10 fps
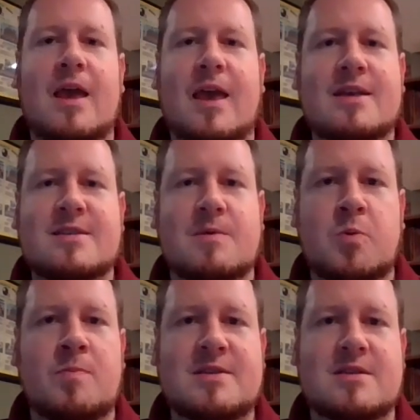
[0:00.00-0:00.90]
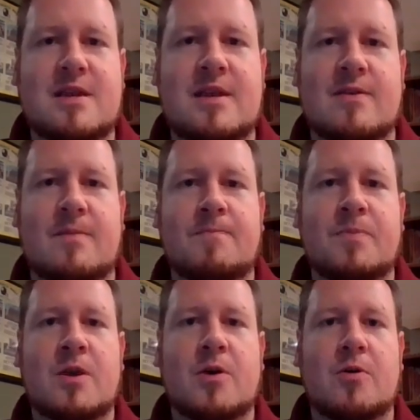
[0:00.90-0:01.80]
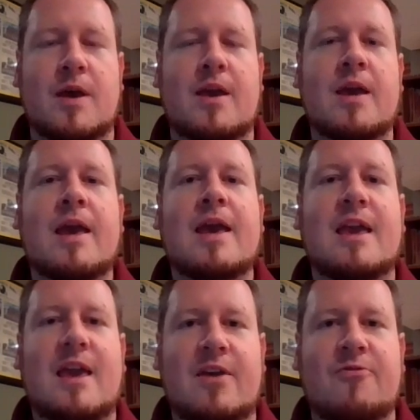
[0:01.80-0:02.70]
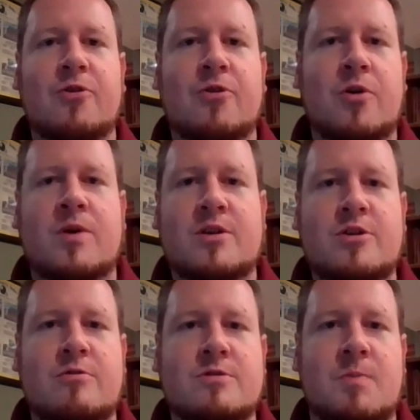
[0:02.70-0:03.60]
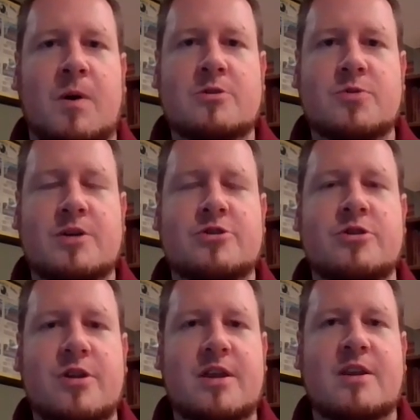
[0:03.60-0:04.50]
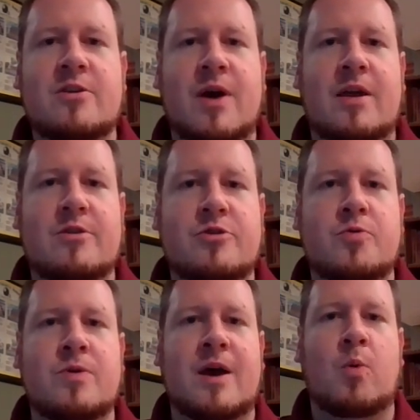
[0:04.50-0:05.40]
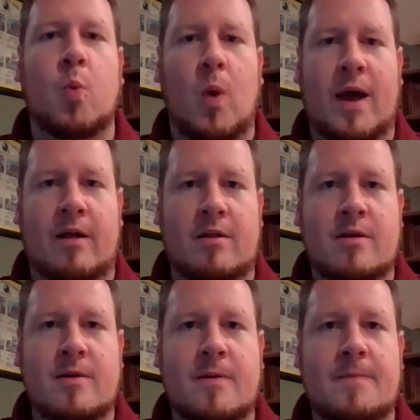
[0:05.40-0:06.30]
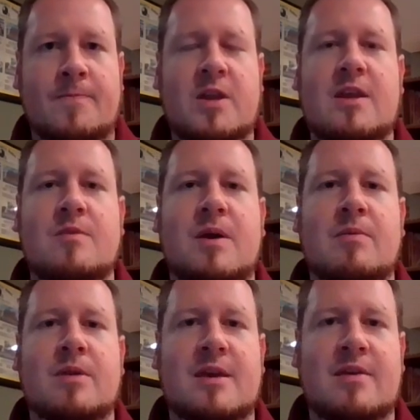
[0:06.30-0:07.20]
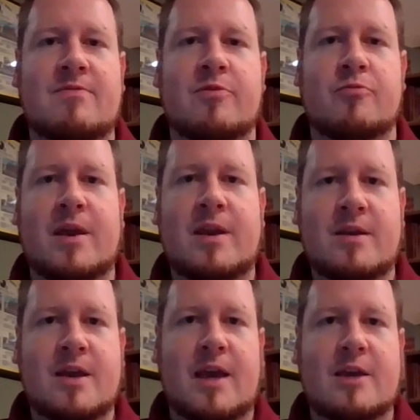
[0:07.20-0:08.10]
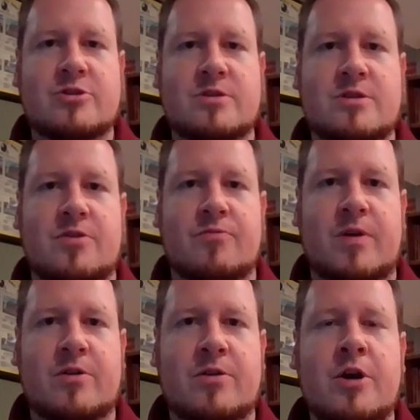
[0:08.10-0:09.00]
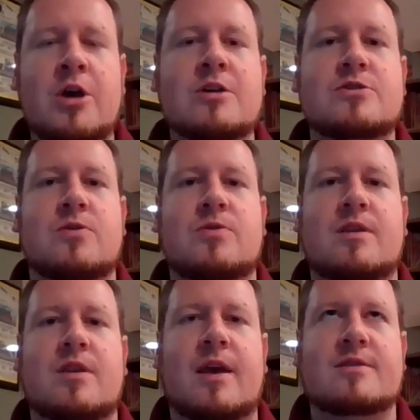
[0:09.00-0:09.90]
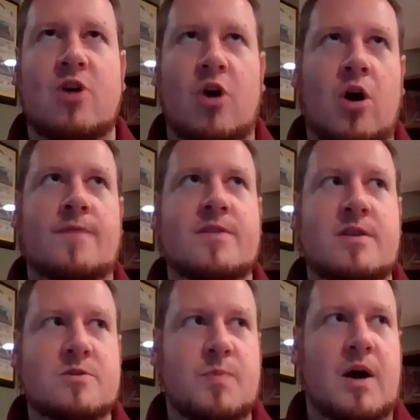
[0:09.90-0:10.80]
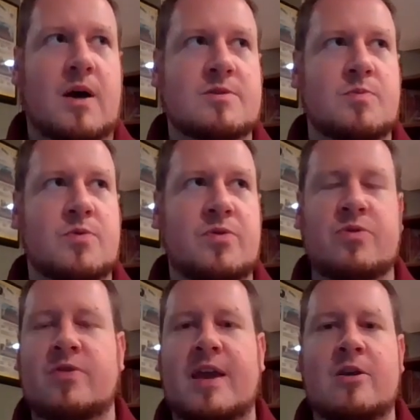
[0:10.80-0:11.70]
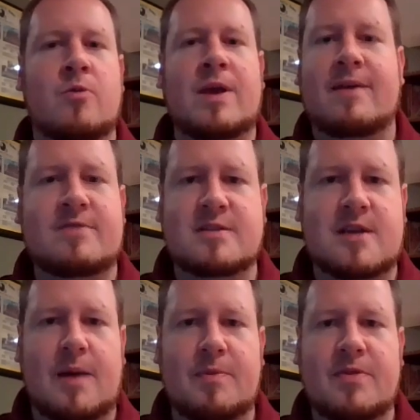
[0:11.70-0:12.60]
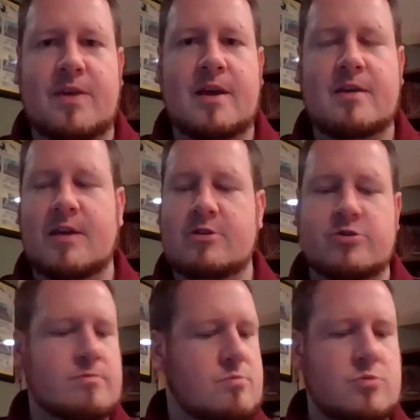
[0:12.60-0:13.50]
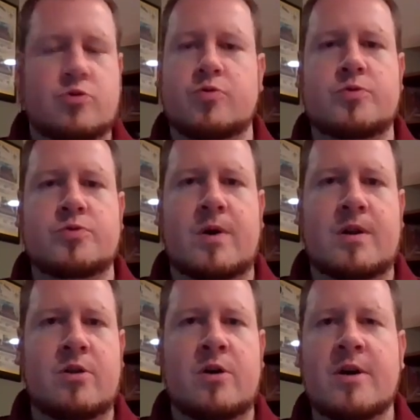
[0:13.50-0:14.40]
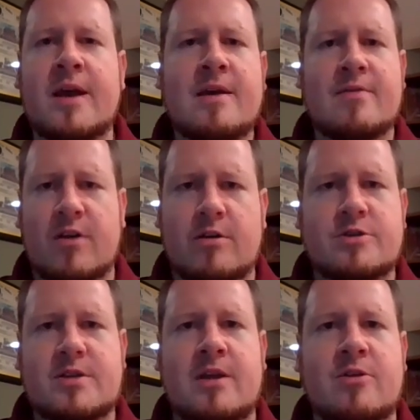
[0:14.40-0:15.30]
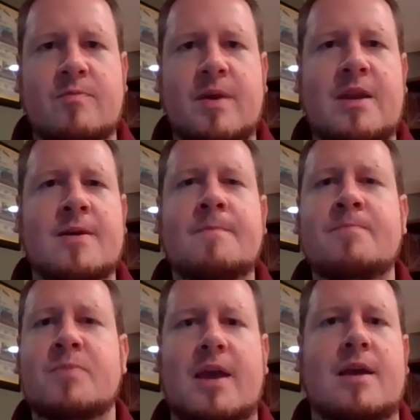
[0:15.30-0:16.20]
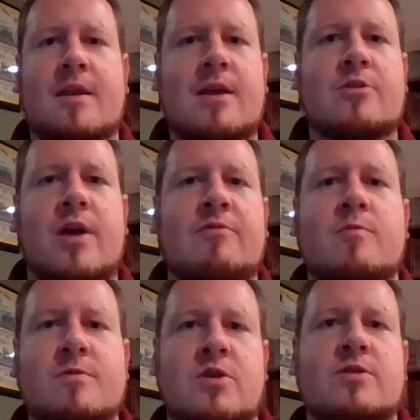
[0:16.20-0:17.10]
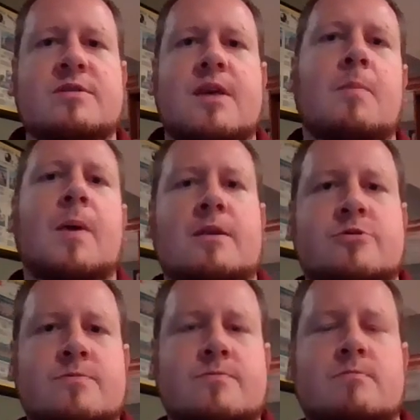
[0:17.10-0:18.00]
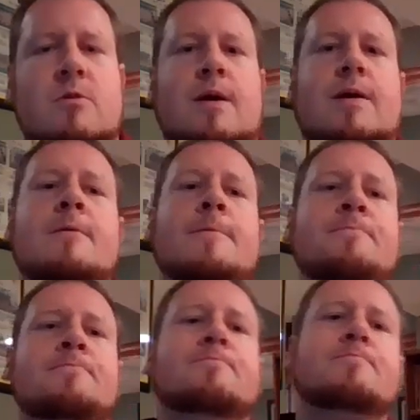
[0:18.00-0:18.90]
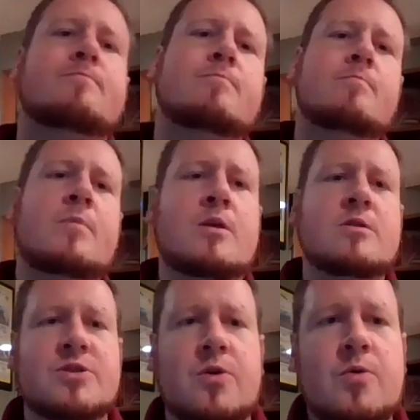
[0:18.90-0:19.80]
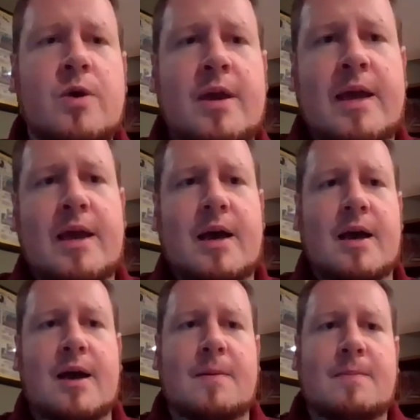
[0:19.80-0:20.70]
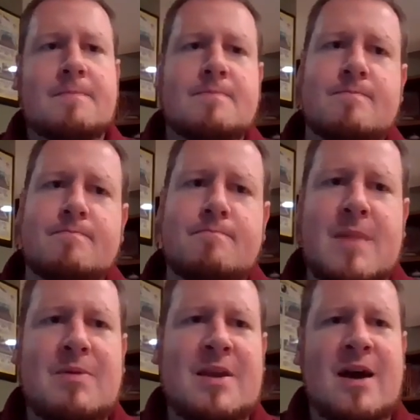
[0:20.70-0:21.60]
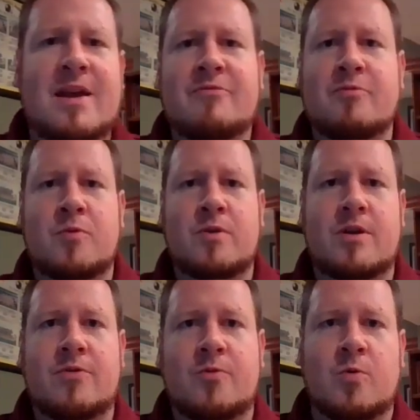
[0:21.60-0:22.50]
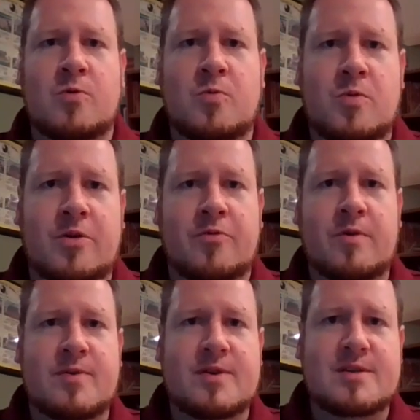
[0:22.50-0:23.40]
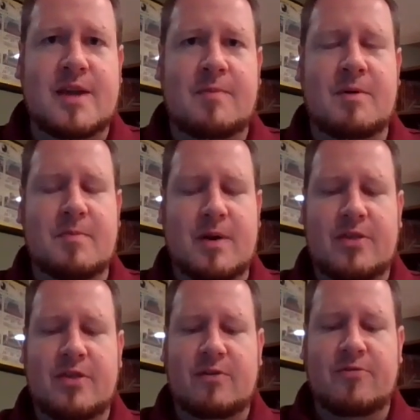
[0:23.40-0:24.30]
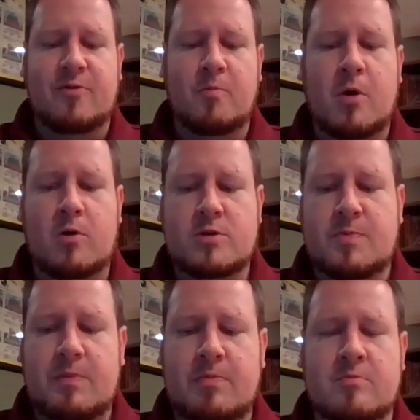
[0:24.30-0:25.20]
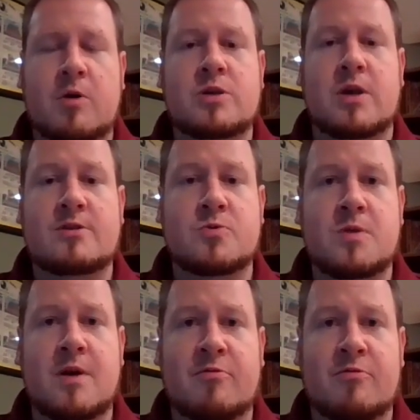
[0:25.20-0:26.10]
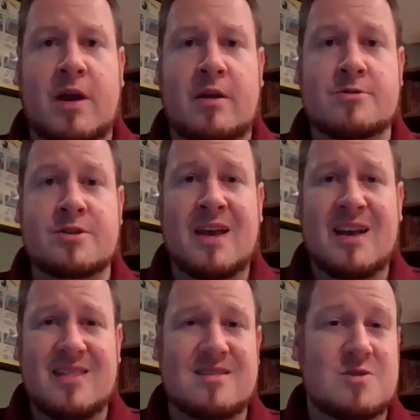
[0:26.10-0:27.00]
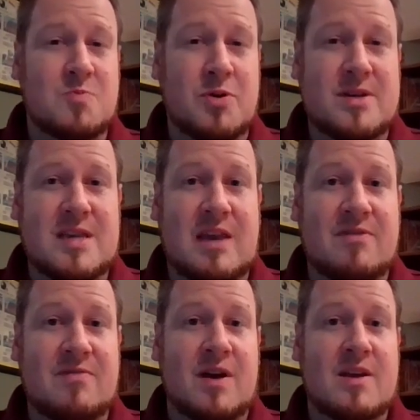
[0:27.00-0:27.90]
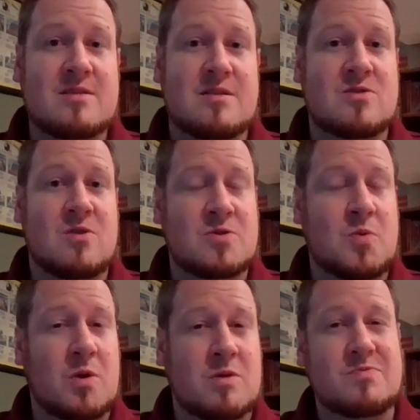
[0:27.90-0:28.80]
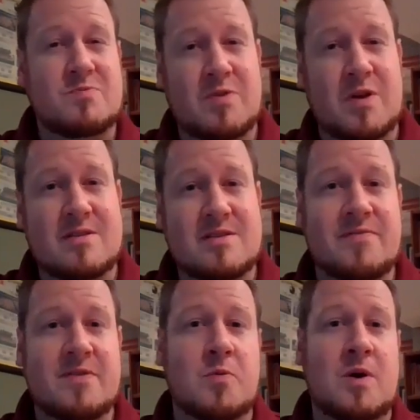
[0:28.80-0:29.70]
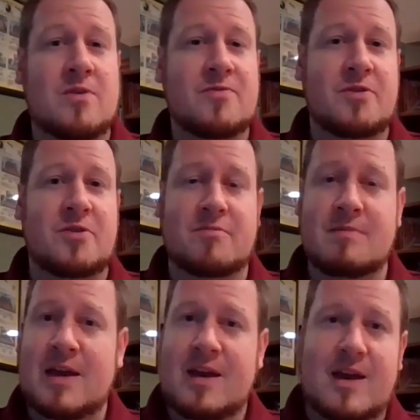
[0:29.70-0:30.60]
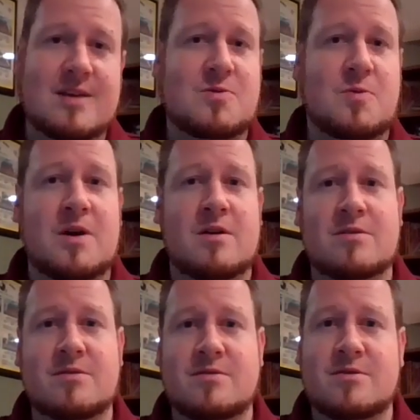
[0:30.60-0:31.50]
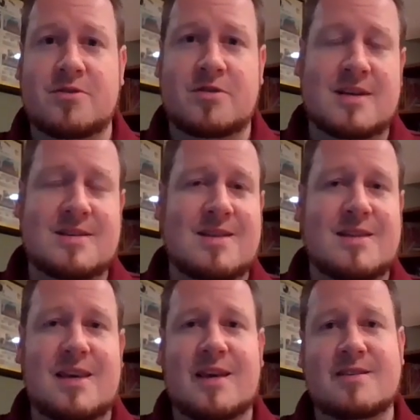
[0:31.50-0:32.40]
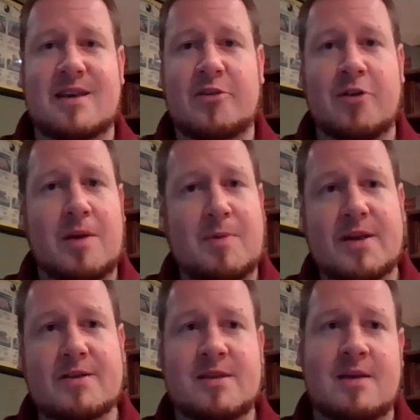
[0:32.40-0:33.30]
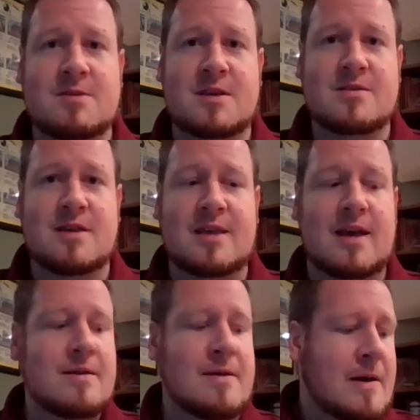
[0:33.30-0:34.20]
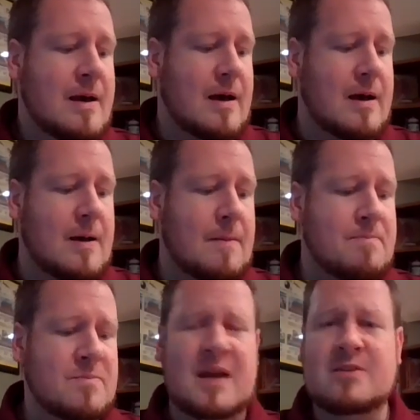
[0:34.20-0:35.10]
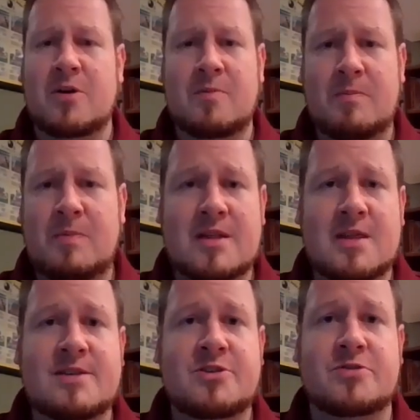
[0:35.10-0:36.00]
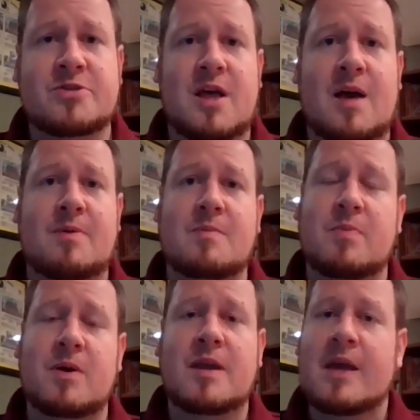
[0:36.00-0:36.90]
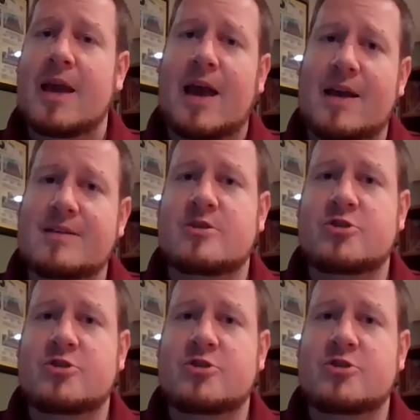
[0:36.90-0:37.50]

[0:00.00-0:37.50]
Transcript: except we're misleading them. Okay. If you're going to use the punctuation, you need to know how to do that well. You need to be able to give the right indications to the reader so that as often as possible, they don't have to stop and think. They just cruise right along. They understand your meaning, and everyone's on the same page. Okay. So maybe not everyone in the world will agree with this statement, but I think for most people, most high school level writers, this is pretty safe advice. This also works relatively well for your SOLs, your SAT, essay, your AP exams, things like that. Not talking about being lazy or sloppy, but as a